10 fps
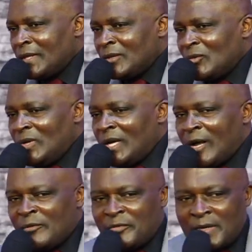Do we
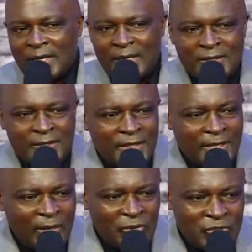have fathers in the
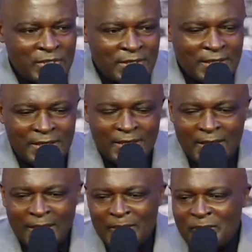house?
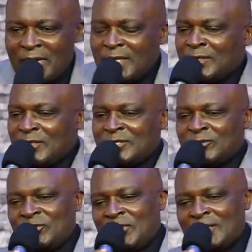I imagine it's
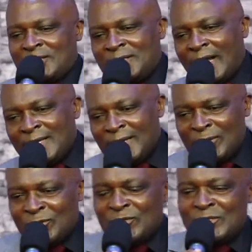not just Dan
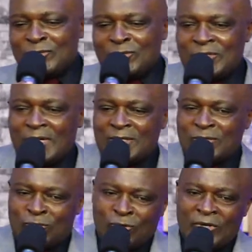alone, it's not just
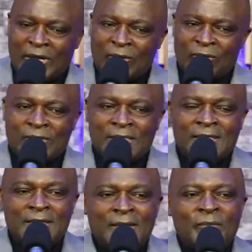John alone,
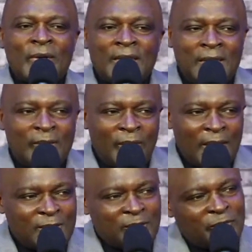but there
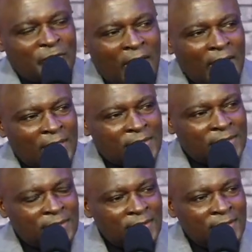must be
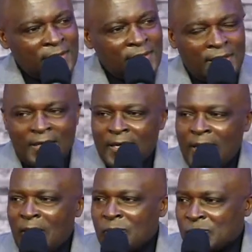fathers in the
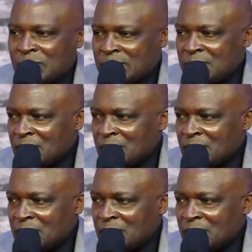house.